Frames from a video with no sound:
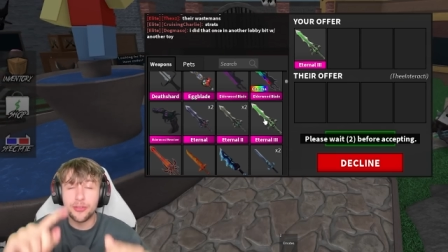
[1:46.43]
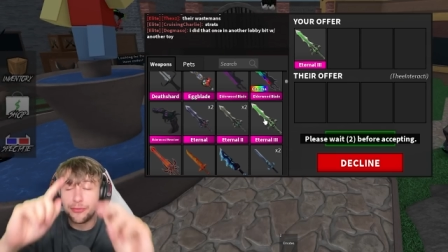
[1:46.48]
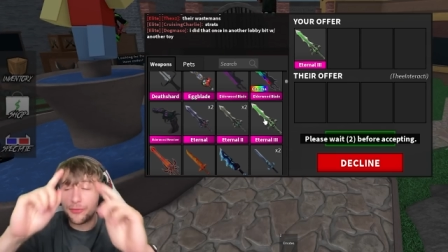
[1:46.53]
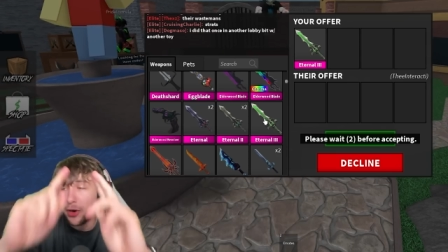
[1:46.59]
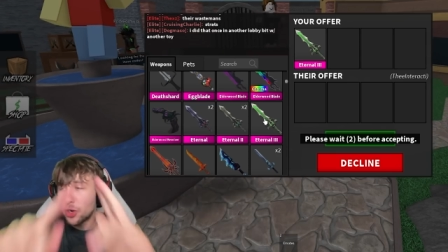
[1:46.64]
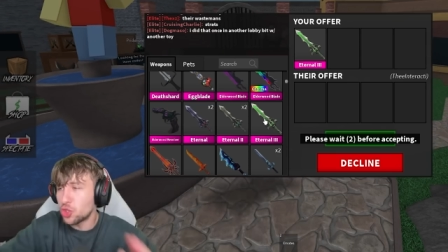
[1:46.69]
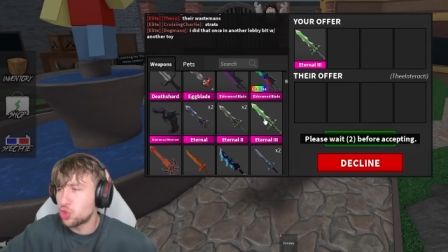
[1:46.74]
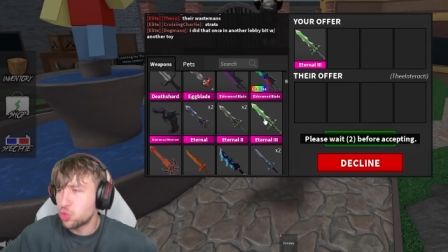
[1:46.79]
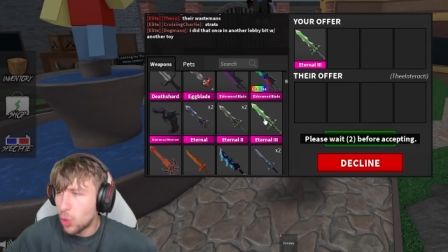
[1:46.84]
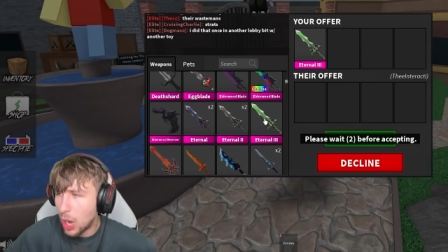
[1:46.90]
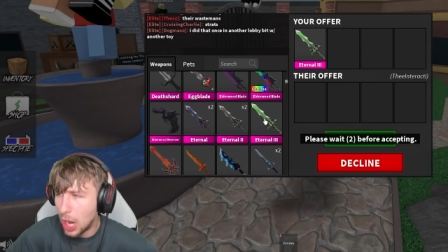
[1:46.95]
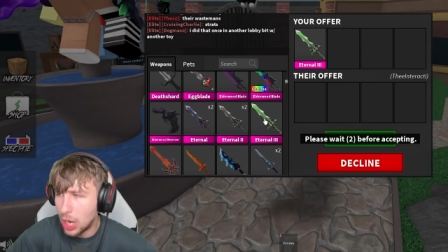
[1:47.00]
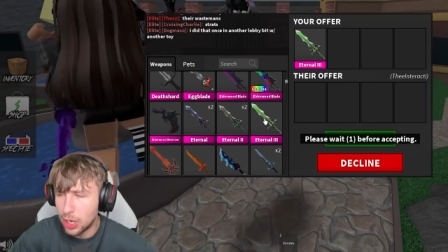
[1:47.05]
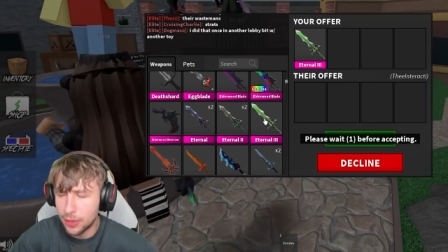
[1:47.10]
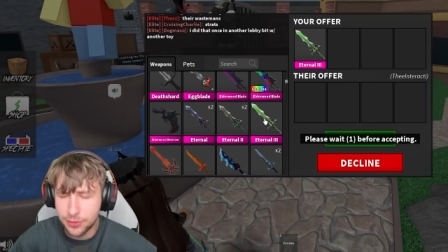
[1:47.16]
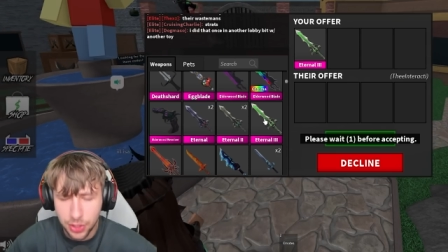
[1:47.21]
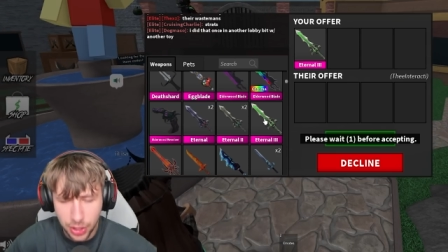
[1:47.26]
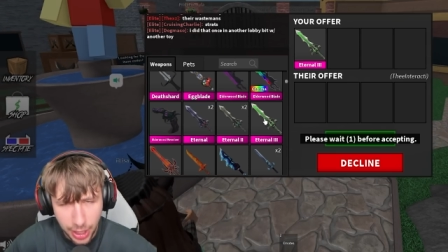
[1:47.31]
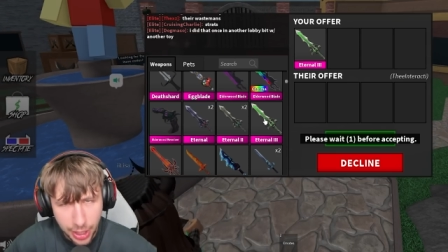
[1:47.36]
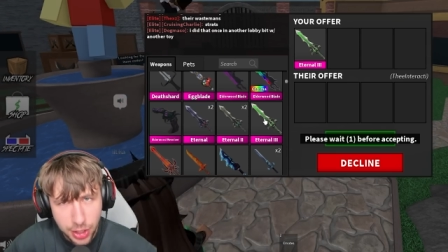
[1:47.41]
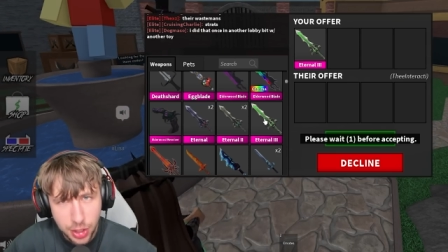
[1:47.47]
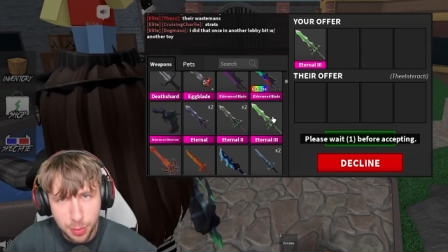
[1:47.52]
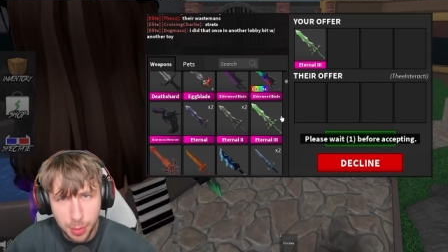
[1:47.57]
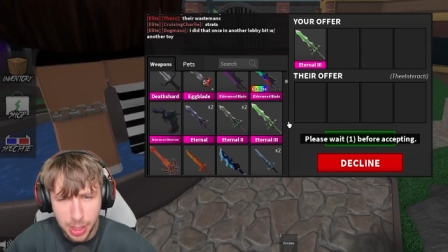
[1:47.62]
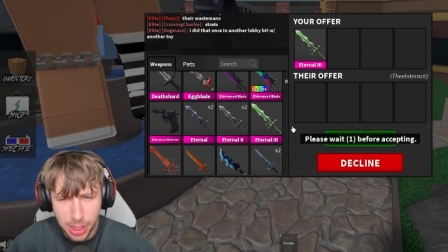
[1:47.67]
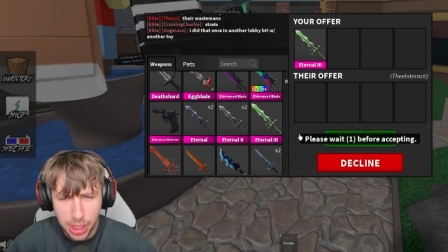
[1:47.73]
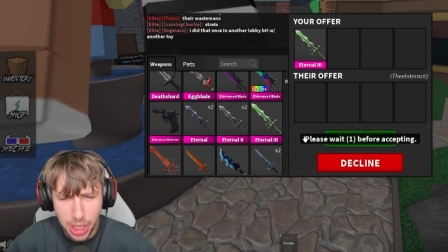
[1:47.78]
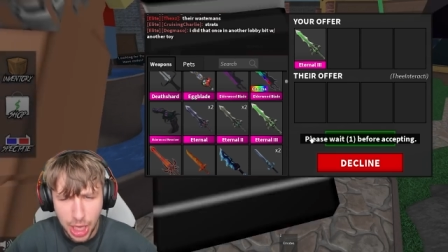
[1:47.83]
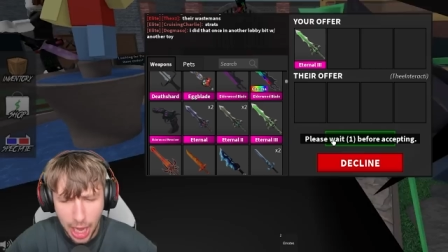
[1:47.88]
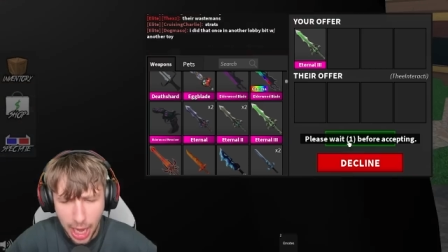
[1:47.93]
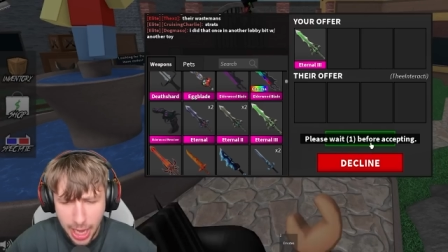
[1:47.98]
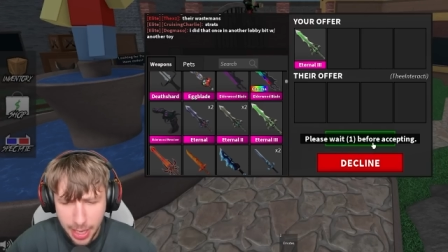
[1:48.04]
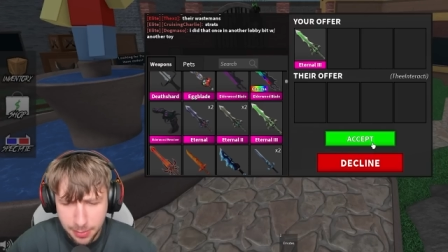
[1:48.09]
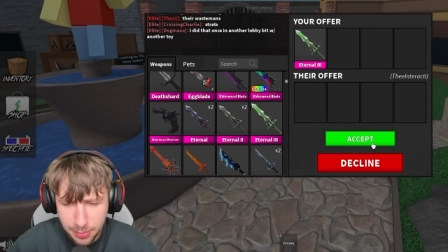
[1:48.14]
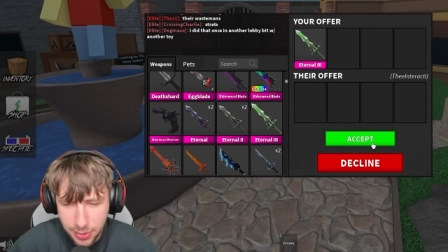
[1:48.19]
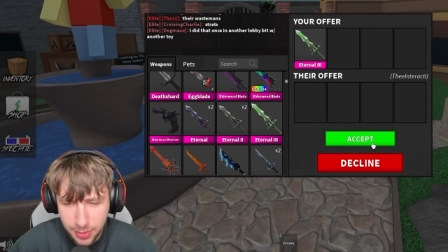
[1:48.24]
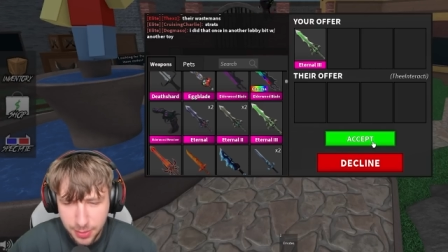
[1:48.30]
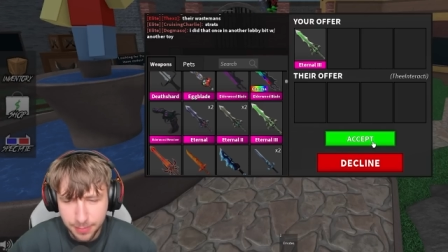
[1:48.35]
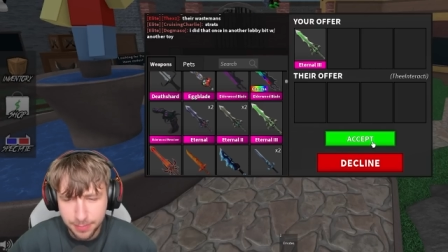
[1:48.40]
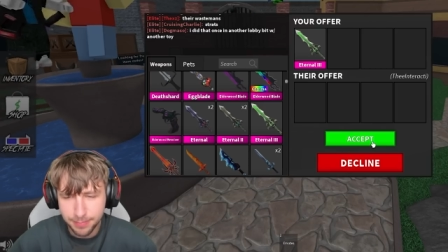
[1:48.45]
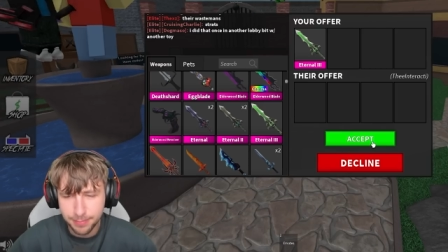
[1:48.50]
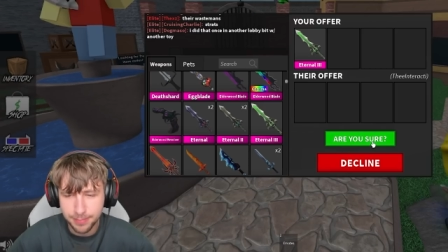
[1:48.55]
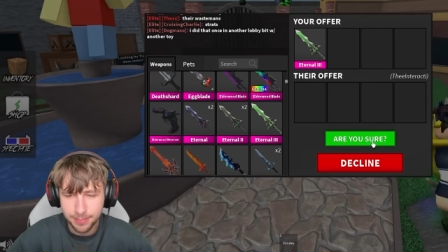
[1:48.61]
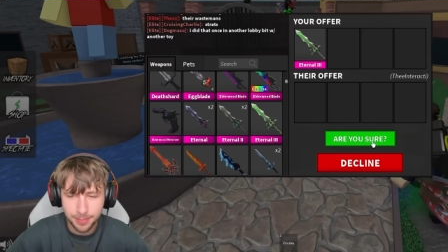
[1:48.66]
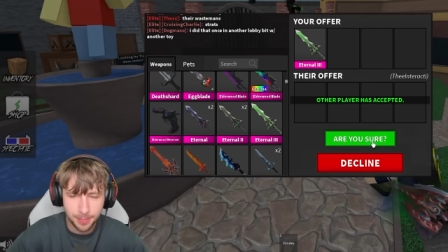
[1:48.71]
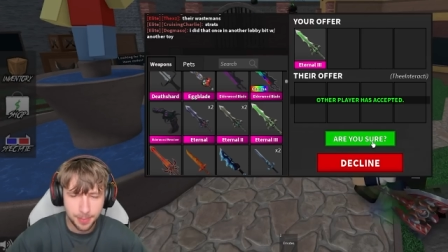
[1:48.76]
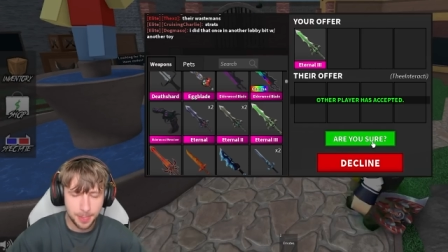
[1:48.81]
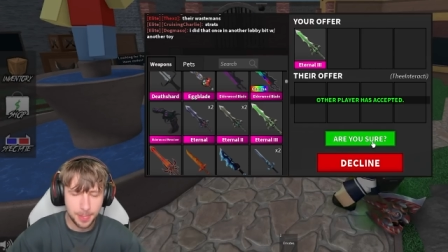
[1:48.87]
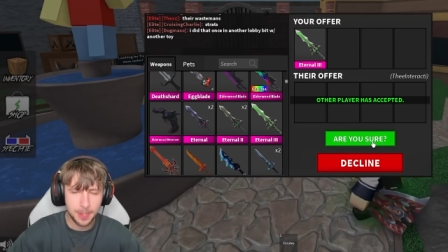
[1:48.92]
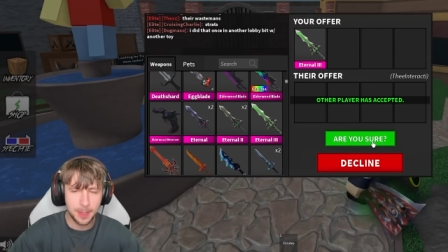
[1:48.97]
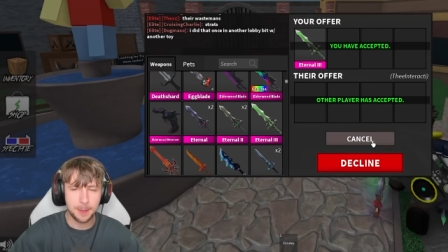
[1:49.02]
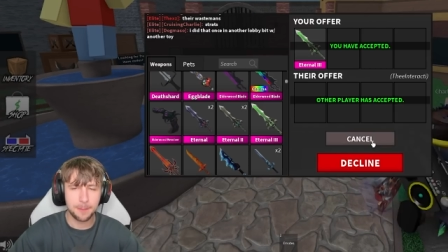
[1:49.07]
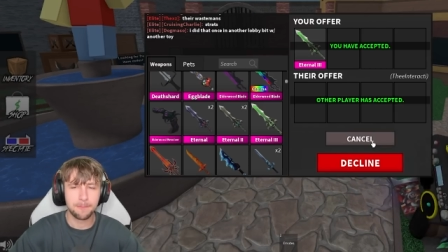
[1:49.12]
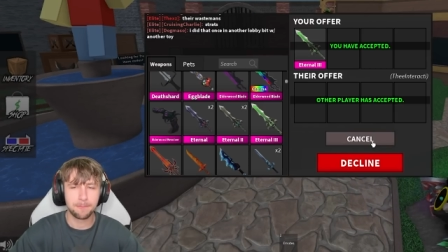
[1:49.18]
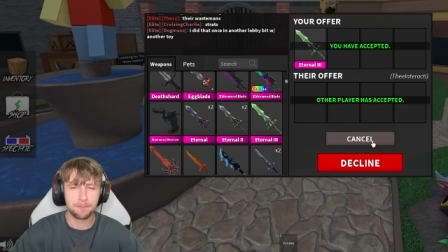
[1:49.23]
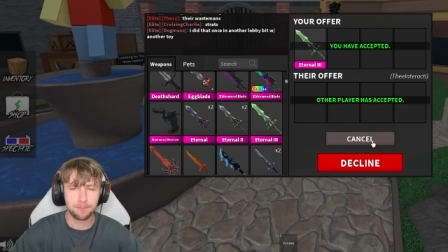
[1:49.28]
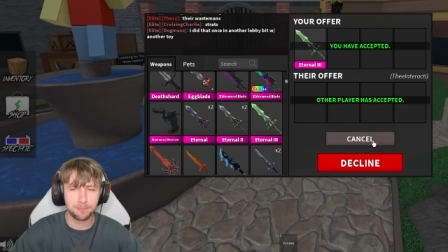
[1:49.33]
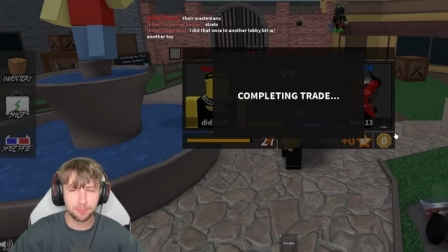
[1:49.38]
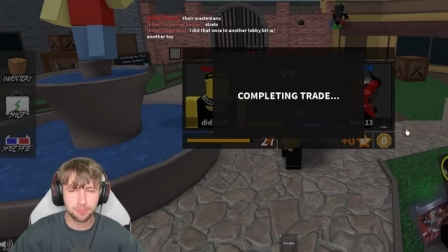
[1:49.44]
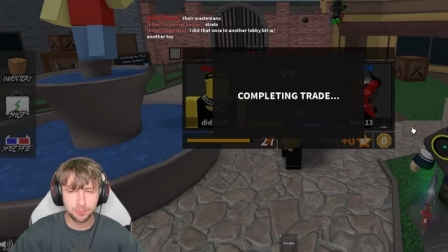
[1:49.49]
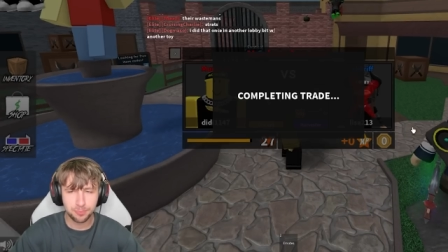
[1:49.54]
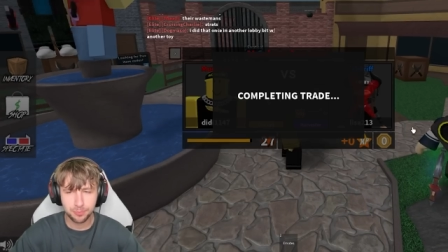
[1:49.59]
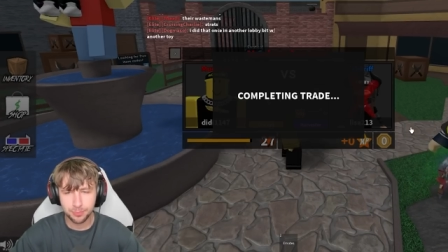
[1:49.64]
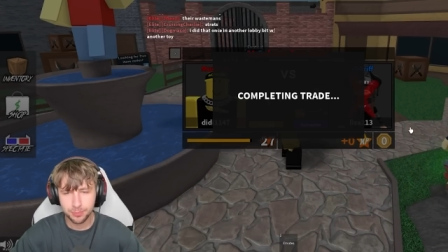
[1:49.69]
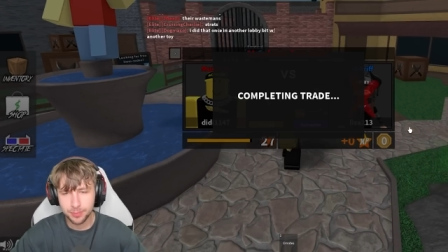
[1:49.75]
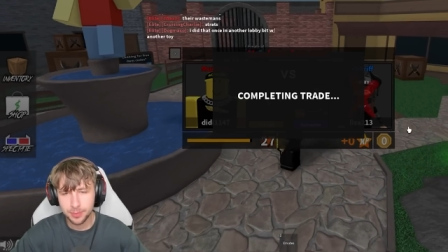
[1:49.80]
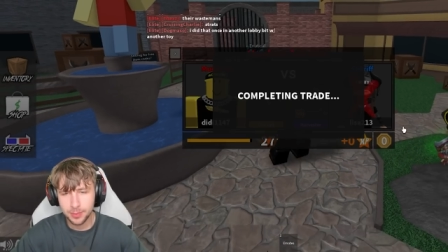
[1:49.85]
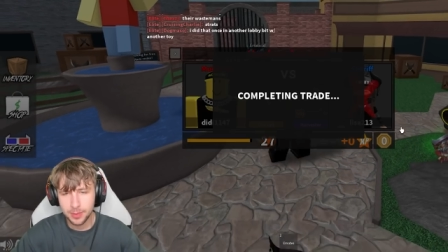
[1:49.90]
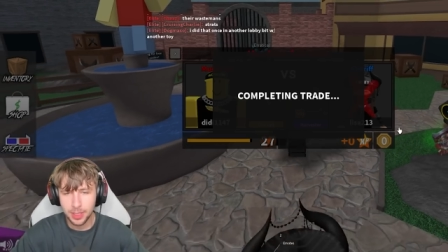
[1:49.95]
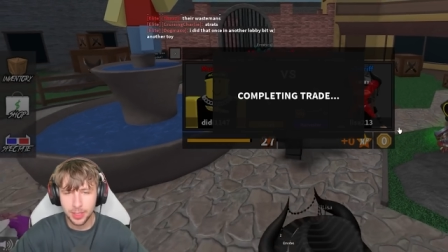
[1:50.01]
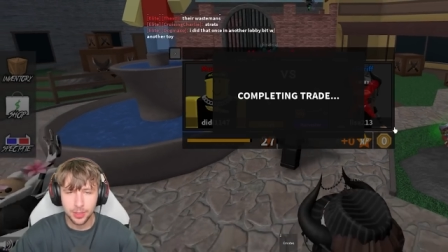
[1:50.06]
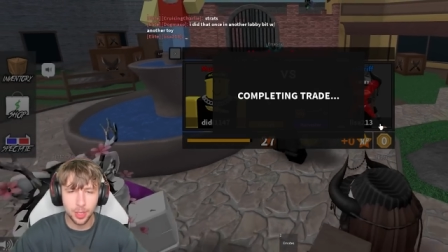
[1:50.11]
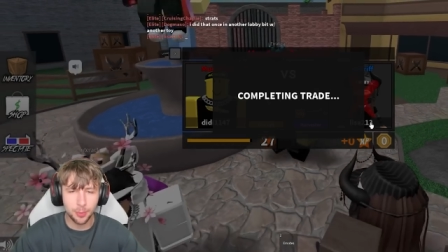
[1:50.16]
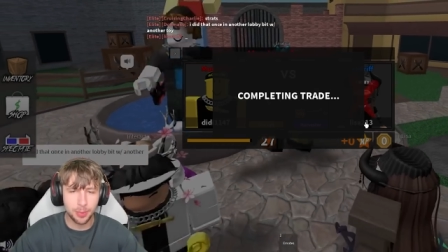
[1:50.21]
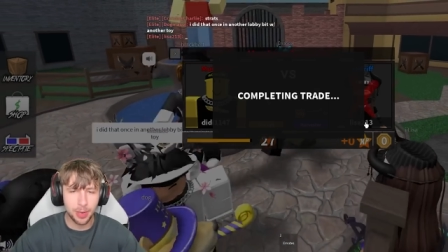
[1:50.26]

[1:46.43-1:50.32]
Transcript: first round of today's mini games. Thank you very much. No